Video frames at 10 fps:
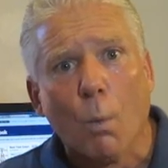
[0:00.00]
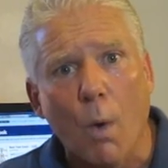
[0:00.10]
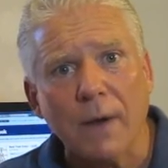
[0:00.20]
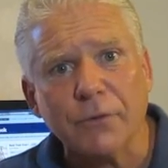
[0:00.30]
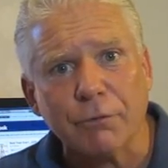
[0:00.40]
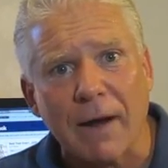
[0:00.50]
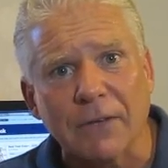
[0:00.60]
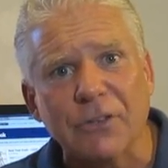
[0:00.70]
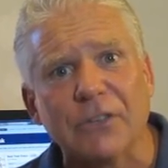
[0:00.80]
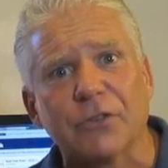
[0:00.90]
One
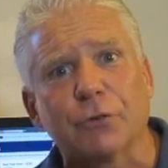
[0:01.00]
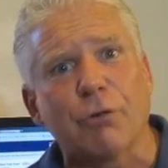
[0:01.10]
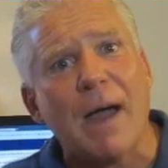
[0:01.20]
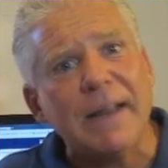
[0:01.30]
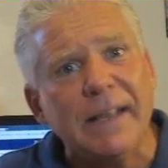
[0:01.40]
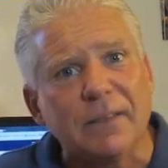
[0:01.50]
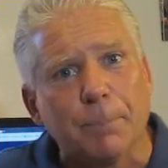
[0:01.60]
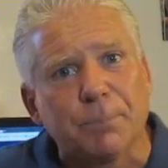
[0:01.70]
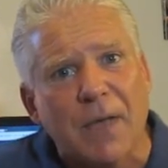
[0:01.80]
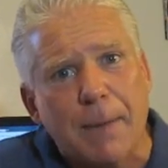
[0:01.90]
strategy is to try to hit
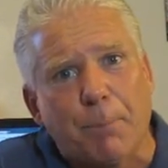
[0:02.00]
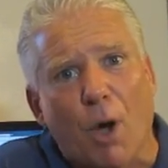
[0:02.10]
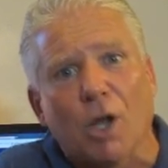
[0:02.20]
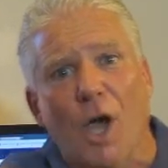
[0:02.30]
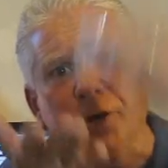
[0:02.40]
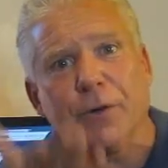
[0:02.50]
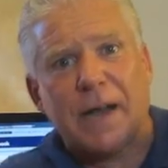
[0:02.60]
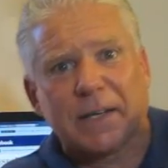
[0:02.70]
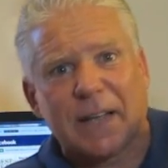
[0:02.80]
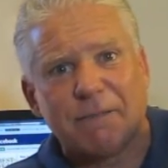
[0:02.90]
the tape ball
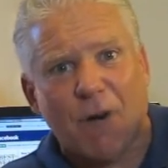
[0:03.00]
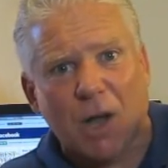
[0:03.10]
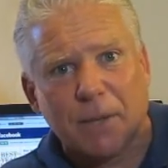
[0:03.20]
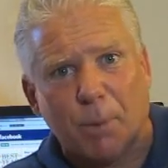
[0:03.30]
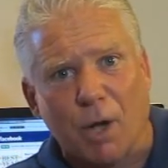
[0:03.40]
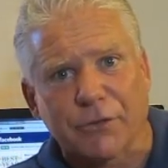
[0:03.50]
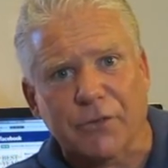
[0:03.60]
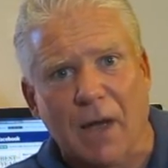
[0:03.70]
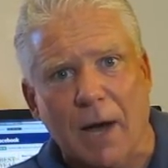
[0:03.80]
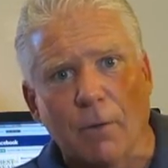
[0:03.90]
underhand, like volleyball
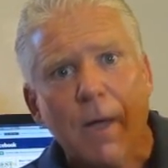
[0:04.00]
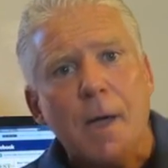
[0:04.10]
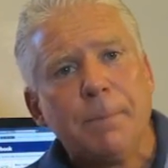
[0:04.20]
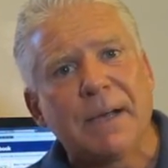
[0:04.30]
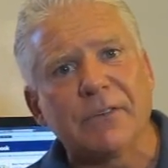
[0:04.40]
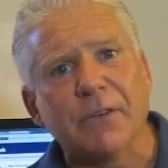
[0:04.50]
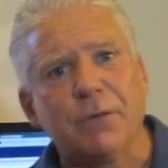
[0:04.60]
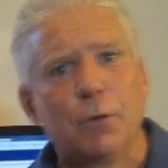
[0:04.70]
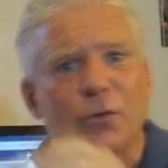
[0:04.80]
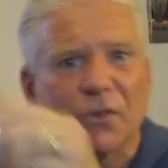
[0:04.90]
style, because
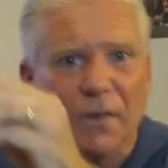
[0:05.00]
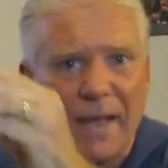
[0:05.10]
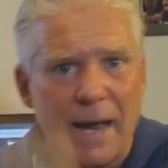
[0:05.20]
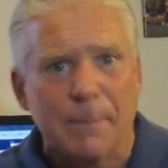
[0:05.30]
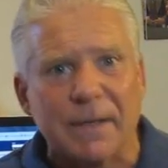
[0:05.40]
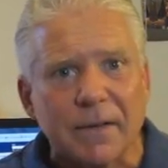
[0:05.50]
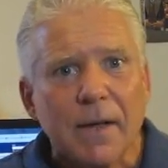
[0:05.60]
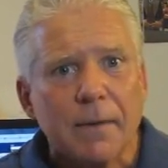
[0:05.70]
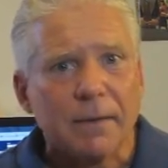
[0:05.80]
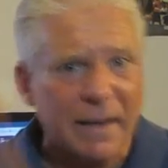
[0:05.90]
if you slam it
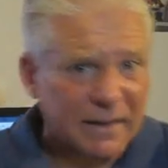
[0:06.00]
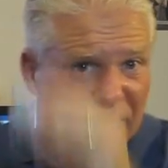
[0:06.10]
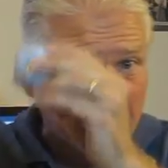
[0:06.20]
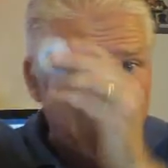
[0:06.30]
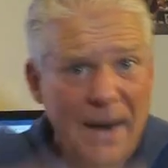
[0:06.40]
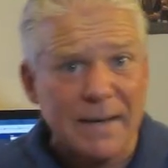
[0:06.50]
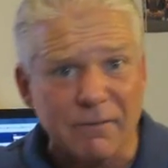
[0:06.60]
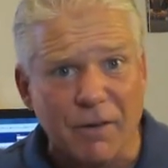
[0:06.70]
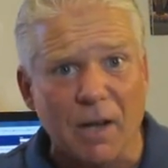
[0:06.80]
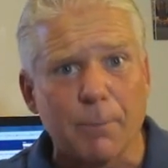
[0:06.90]
like a spike
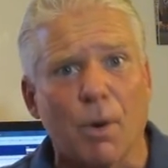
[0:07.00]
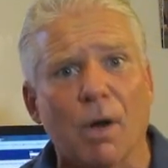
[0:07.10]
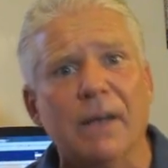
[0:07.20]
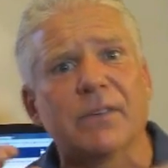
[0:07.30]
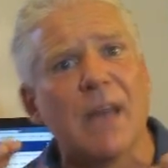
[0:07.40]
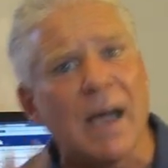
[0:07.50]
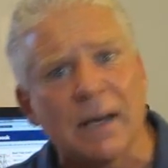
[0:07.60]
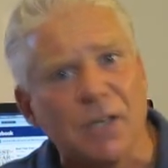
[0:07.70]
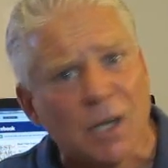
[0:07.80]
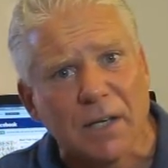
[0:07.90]
in volleyball,
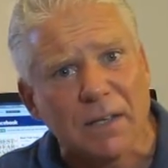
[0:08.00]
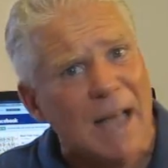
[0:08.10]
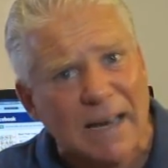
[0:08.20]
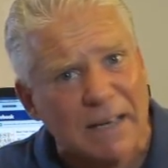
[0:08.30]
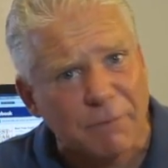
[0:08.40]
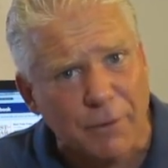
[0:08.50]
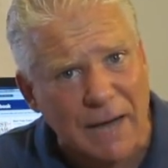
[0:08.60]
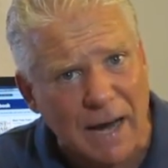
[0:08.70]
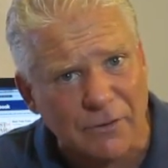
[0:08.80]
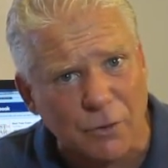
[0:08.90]
you're not going to a
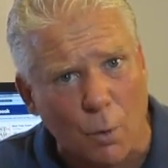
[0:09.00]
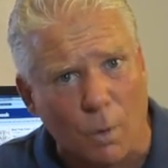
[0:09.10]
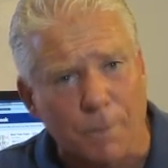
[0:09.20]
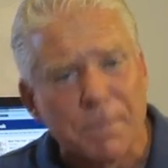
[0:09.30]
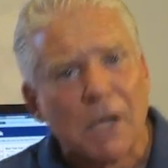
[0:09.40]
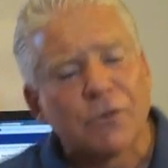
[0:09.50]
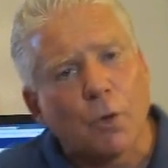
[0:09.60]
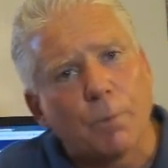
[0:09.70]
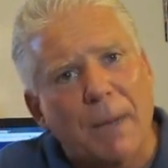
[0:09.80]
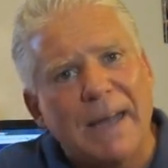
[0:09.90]
very high score.
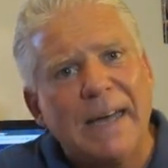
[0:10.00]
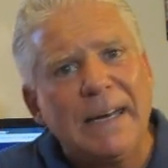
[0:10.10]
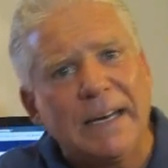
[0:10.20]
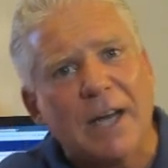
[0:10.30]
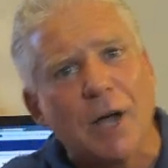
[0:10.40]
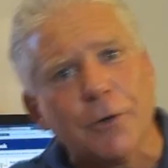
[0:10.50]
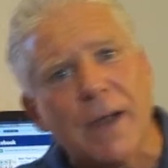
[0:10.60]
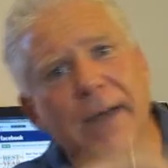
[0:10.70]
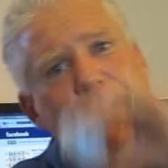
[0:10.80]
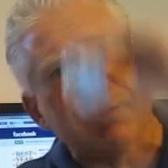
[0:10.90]
So by hitting it
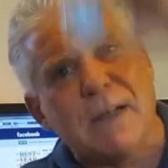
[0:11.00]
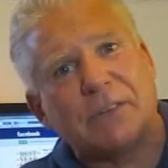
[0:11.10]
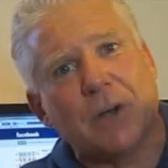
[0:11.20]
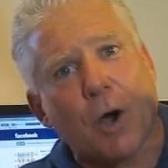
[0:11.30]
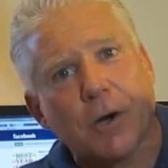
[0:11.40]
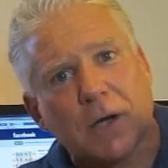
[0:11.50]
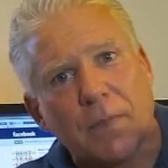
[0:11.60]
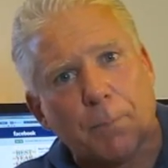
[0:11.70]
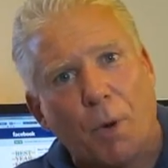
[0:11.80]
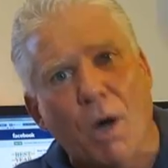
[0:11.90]
underhand, it creates an arc
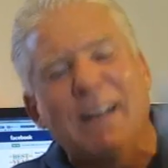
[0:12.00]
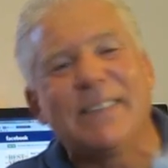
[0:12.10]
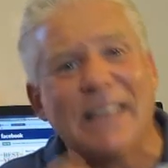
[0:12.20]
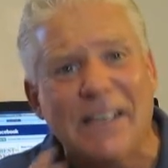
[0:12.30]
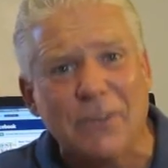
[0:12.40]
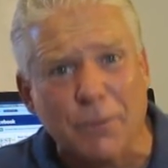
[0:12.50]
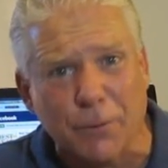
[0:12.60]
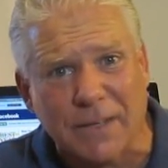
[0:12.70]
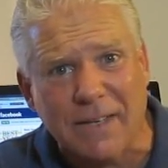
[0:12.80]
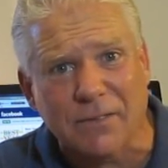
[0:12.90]
on the ball. It's easier
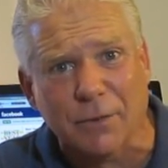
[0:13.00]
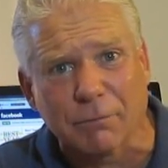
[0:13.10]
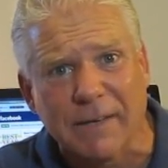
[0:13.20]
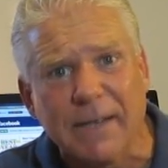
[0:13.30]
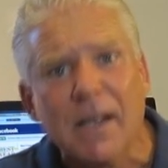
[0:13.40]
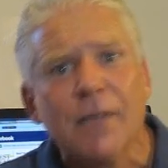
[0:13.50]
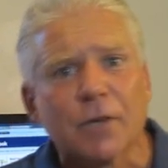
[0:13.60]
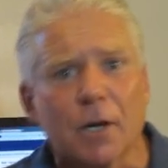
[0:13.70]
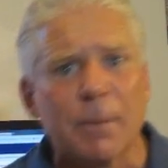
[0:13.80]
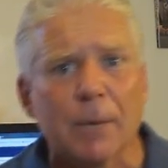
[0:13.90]
for kids to read.
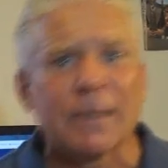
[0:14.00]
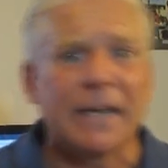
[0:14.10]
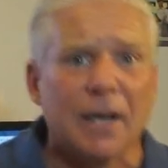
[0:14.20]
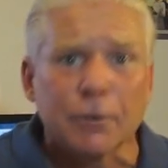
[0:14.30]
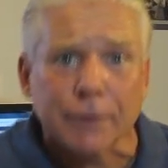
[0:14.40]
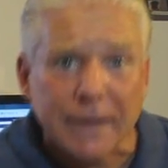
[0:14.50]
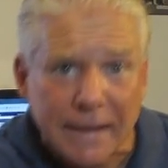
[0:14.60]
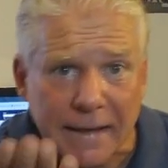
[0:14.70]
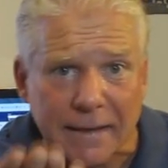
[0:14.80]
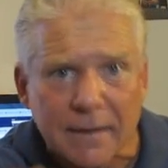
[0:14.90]
They're going to be able to get under it
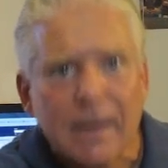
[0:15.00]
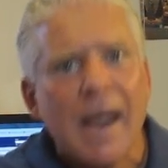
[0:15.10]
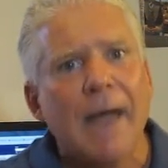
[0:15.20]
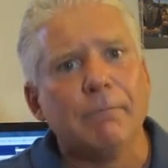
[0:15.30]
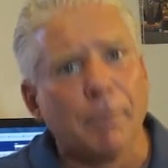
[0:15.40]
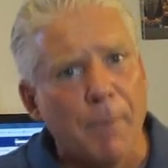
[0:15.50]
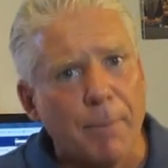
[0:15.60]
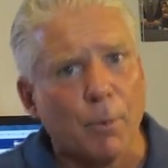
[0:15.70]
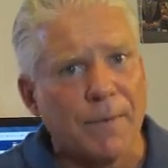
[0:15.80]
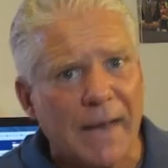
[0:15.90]
and hit it. And
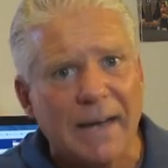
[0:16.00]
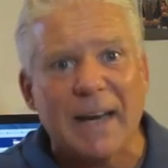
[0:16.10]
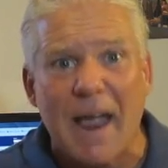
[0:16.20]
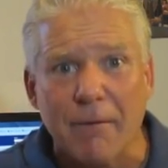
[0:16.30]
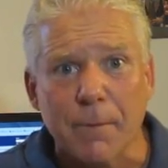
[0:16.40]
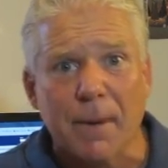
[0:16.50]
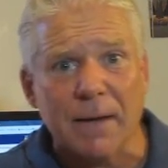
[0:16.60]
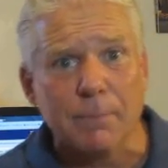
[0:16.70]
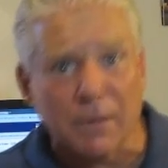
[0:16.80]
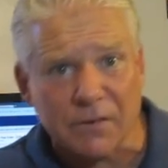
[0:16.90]
remember, when they hit it,
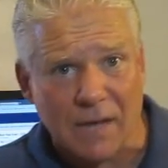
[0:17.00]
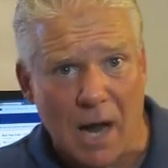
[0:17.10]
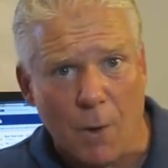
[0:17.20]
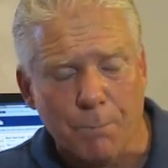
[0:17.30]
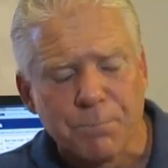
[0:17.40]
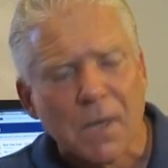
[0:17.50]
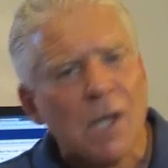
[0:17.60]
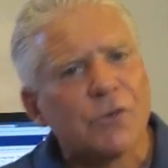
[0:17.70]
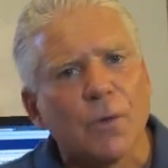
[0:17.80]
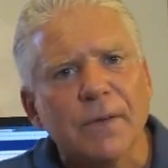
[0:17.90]
everybody must count.
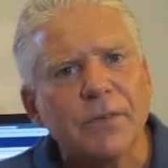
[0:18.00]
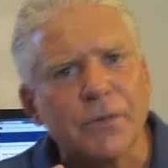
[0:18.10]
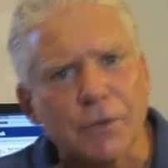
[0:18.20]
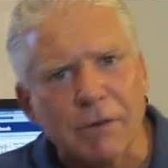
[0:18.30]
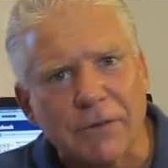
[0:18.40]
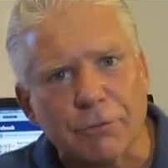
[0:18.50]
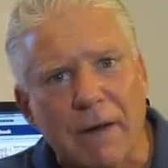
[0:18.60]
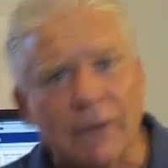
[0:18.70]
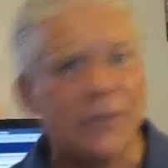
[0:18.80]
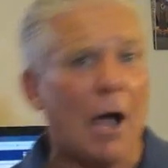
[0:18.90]
So this is a great
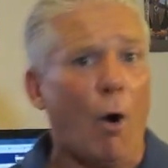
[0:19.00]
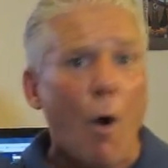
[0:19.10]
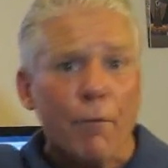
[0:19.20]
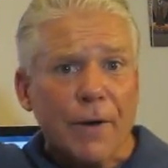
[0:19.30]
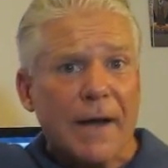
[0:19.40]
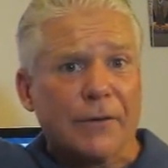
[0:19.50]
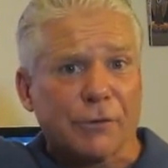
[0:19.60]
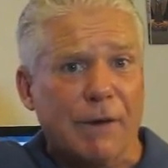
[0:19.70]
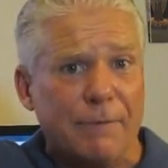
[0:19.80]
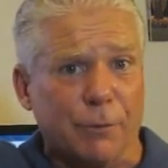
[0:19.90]
strategy. Now, overhand
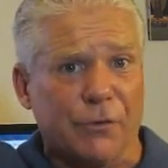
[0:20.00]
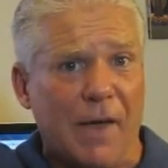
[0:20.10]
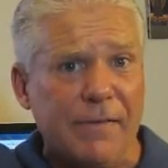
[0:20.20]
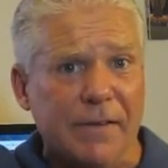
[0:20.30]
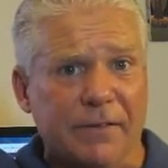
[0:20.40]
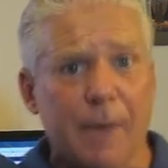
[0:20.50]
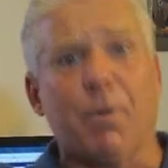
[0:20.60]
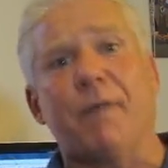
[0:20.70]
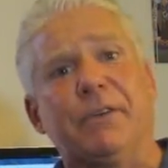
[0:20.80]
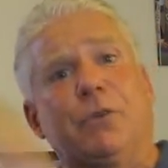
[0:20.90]
is great for saving the tape off.